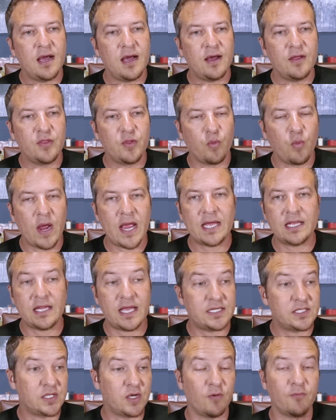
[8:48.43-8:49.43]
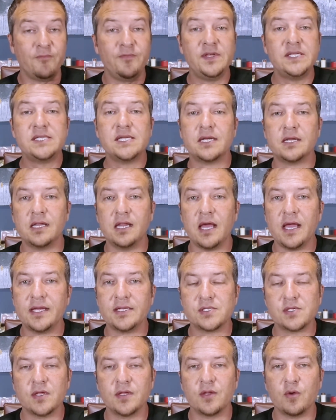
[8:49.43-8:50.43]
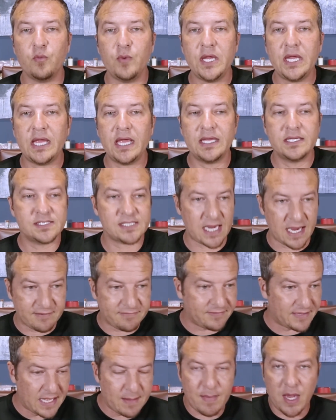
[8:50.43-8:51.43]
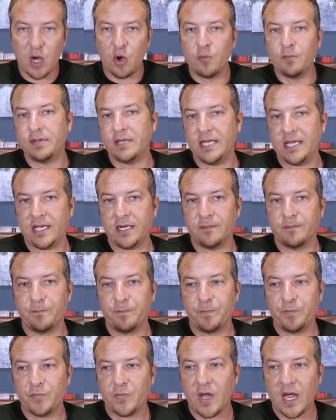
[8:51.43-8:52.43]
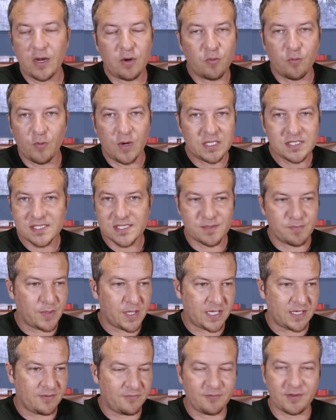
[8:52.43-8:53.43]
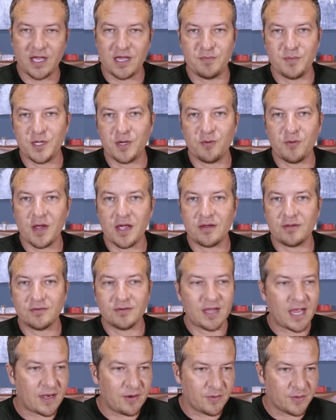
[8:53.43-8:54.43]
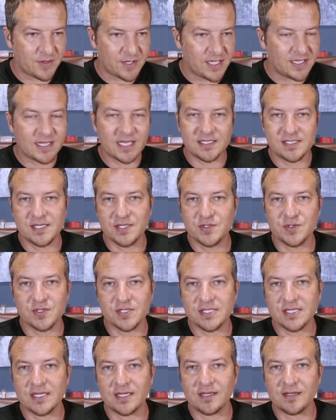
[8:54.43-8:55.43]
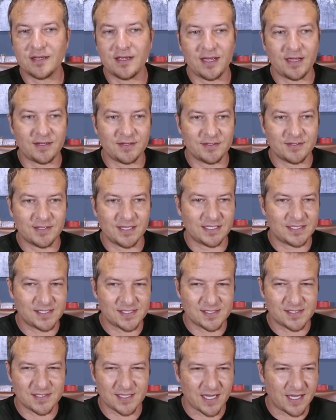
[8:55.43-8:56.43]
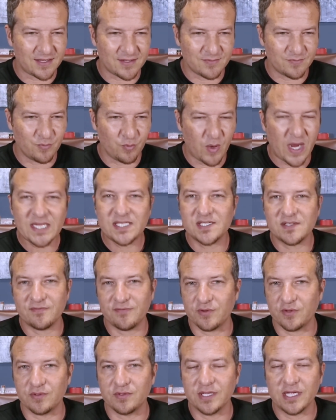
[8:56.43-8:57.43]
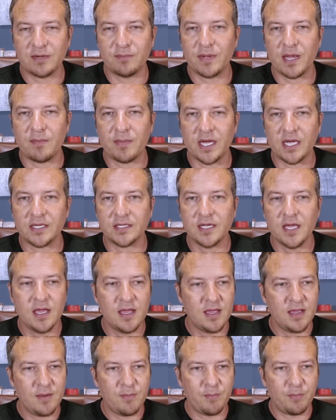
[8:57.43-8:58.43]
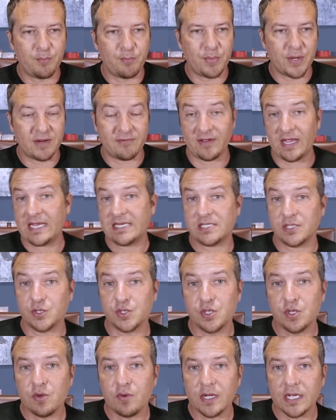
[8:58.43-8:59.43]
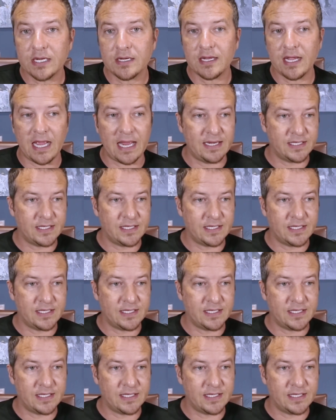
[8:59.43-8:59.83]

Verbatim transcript: the way i like to go visit clients on the weekends i fly my own plane I don't want somebody to fly me around. I don't think that's interesting. I that's like wasteful in my mind. But if I get to do it, and